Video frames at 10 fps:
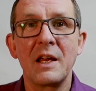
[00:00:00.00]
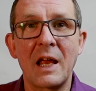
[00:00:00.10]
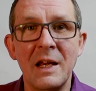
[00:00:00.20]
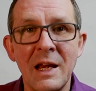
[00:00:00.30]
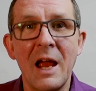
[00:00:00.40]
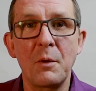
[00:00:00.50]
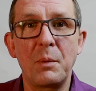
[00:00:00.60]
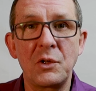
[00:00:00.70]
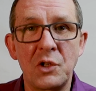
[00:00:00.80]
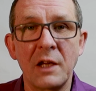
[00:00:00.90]
can now
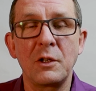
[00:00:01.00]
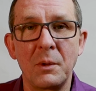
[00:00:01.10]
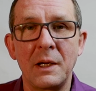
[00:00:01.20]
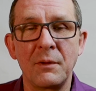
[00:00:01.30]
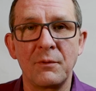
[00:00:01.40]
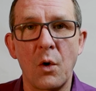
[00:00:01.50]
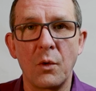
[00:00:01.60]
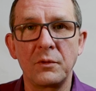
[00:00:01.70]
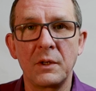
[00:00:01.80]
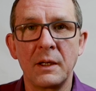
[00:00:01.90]
be genuinely
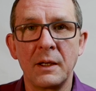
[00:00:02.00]
involved.